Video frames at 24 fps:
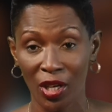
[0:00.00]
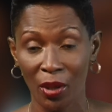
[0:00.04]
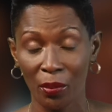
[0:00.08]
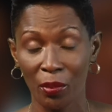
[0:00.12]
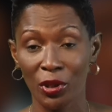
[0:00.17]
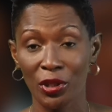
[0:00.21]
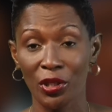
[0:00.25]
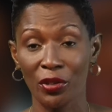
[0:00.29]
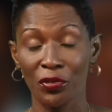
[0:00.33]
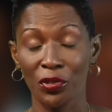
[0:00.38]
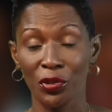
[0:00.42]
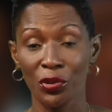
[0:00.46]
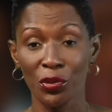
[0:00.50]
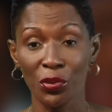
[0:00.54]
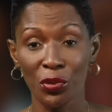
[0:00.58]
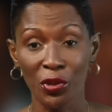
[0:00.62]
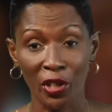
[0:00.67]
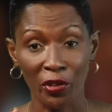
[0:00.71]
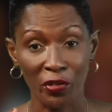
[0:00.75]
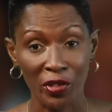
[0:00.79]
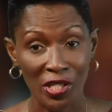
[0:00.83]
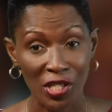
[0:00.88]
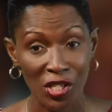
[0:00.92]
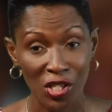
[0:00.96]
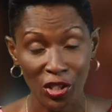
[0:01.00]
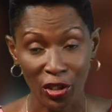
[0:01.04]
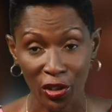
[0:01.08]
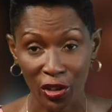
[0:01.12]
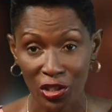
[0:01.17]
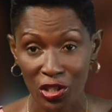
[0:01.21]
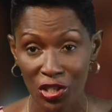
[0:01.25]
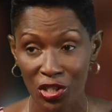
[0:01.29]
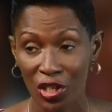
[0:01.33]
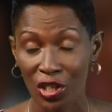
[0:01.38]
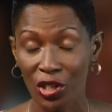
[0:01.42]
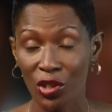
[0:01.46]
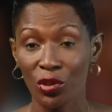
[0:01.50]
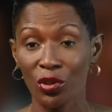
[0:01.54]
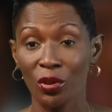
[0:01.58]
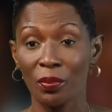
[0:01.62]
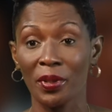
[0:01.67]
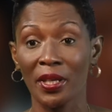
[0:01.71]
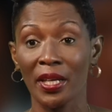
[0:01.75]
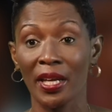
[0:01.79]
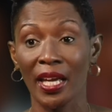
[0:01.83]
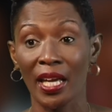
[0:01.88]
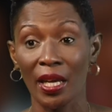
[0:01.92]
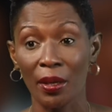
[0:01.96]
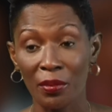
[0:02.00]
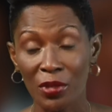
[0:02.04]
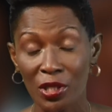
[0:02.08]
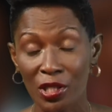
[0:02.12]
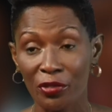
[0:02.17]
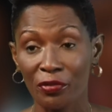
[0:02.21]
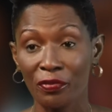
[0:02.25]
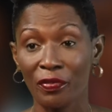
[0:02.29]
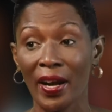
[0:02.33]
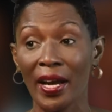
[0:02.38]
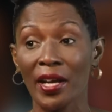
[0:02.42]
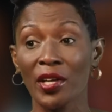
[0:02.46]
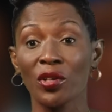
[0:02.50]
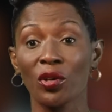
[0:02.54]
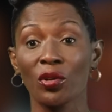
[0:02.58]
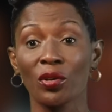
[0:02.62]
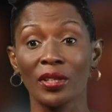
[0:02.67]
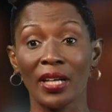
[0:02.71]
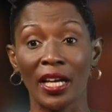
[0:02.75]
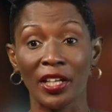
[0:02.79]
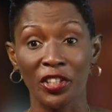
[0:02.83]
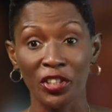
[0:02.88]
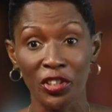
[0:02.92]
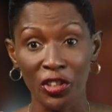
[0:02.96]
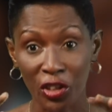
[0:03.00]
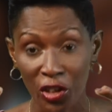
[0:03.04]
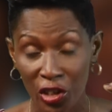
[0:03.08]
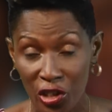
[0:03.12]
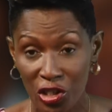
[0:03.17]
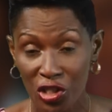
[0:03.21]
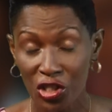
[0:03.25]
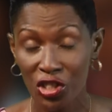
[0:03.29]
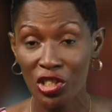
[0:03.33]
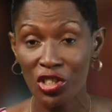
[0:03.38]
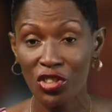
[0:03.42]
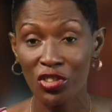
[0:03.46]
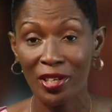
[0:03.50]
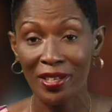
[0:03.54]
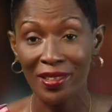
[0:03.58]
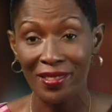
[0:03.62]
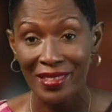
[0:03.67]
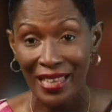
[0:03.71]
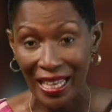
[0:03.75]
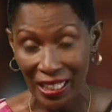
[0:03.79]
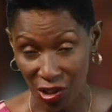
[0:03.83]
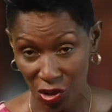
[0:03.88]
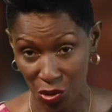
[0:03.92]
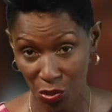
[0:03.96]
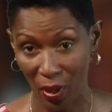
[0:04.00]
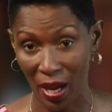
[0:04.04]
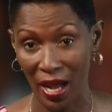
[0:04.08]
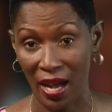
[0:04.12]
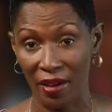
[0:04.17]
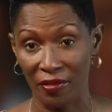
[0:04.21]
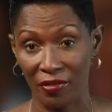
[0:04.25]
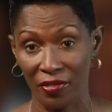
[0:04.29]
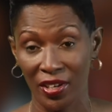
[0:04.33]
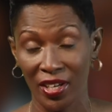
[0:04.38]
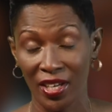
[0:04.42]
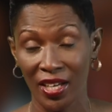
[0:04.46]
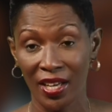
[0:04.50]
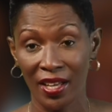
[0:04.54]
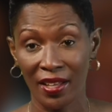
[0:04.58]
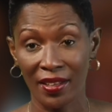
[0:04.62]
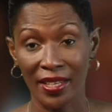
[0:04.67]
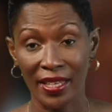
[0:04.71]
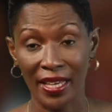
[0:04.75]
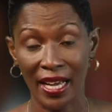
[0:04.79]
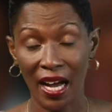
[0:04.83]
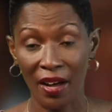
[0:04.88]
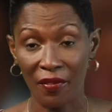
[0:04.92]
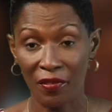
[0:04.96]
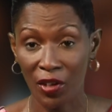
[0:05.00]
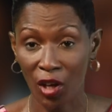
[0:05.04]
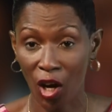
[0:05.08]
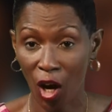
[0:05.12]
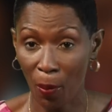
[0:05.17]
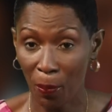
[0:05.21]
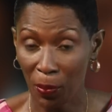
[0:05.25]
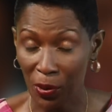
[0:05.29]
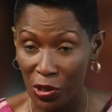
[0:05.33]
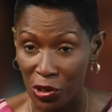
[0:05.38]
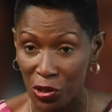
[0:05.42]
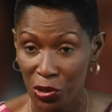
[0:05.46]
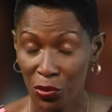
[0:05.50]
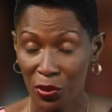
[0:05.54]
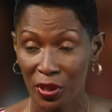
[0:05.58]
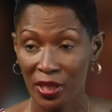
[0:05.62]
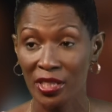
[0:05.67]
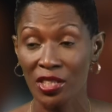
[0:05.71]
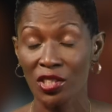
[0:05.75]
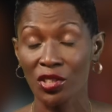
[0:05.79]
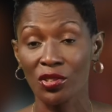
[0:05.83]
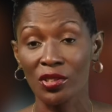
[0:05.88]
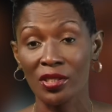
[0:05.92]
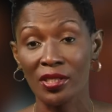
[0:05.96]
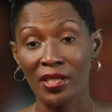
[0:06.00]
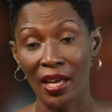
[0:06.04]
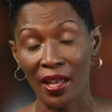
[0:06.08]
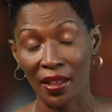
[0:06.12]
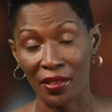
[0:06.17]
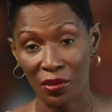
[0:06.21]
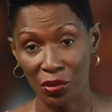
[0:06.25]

But if you do your research, you'll be able to find out that your children that you have, they have the opportunity to get